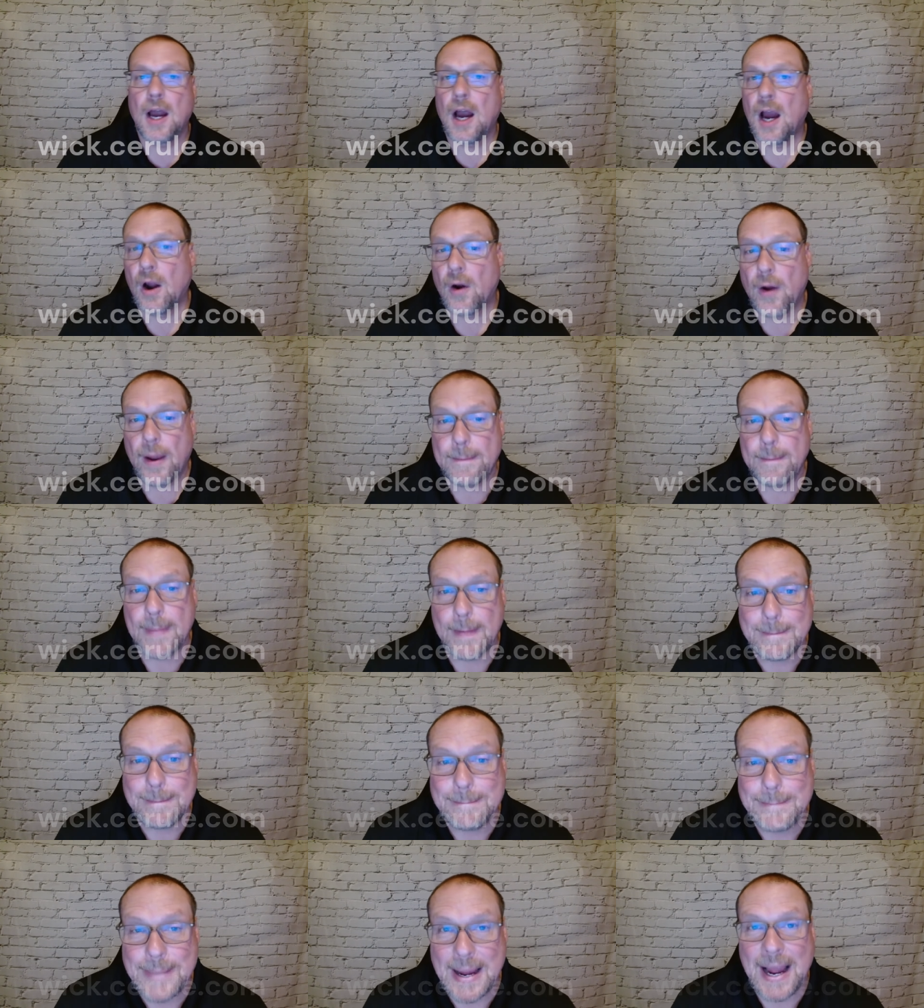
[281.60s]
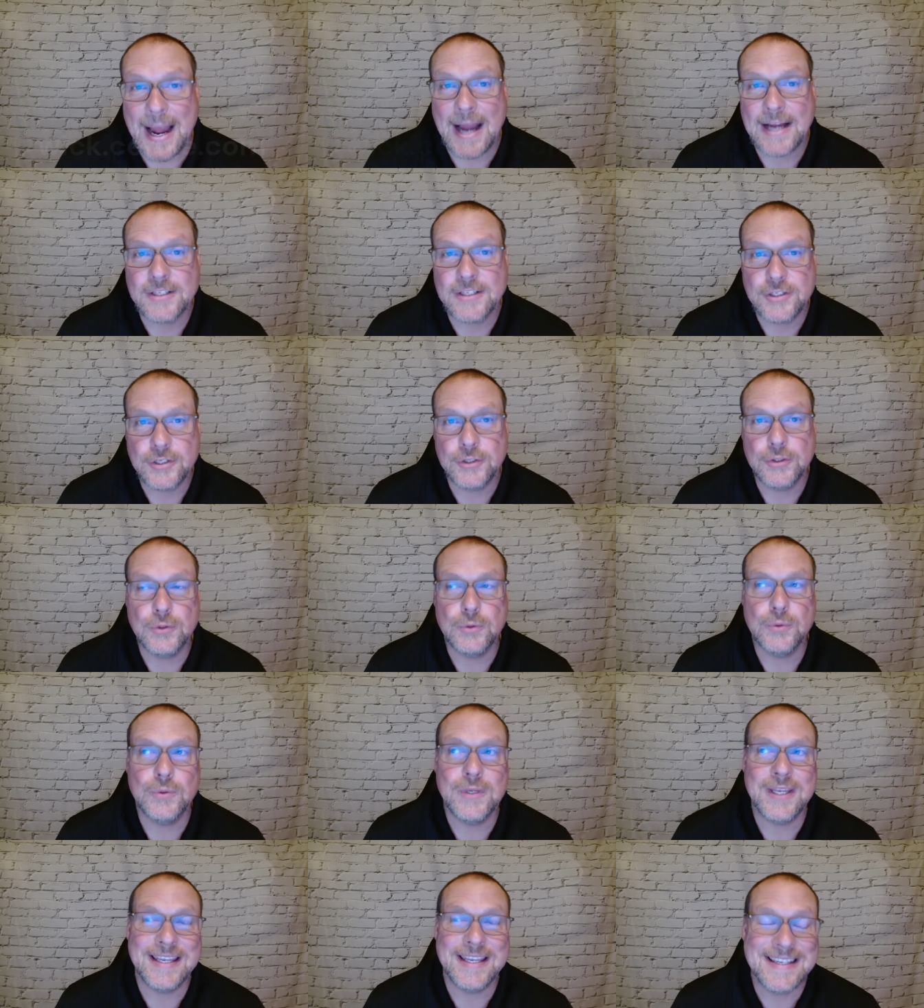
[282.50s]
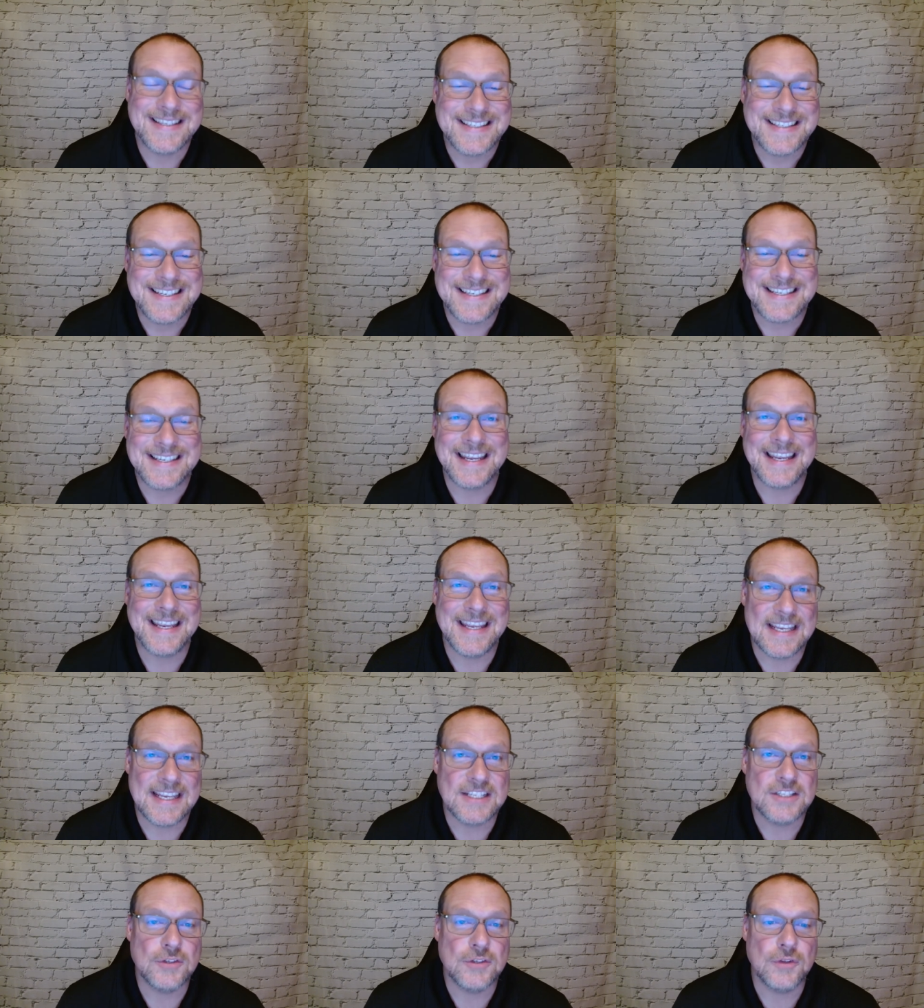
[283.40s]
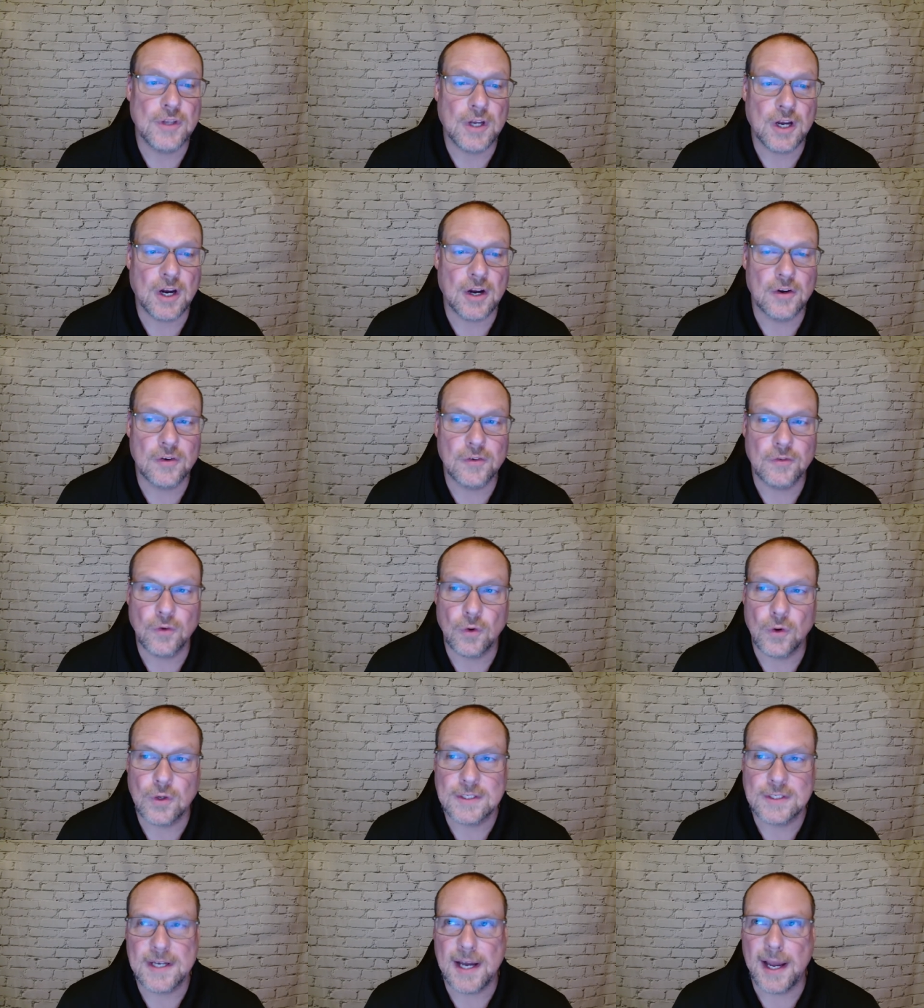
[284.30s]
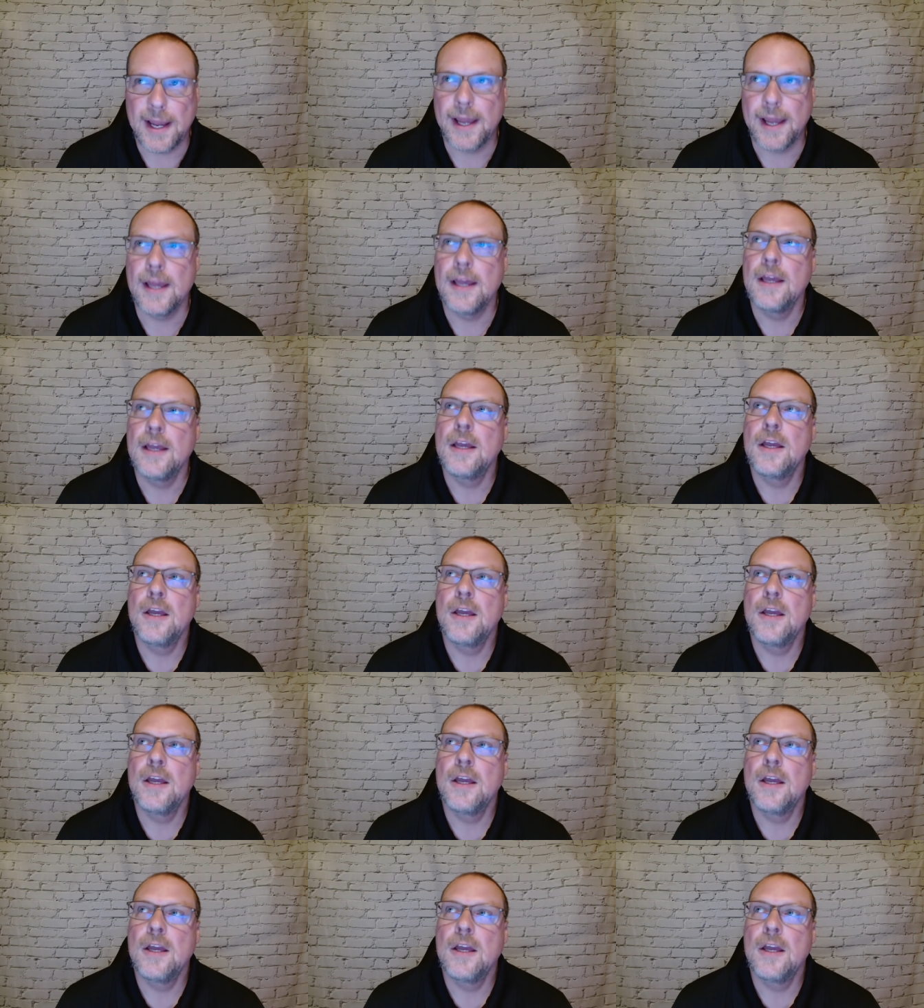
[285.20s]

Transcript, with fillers: All right, but back to easing into the carnivore diet.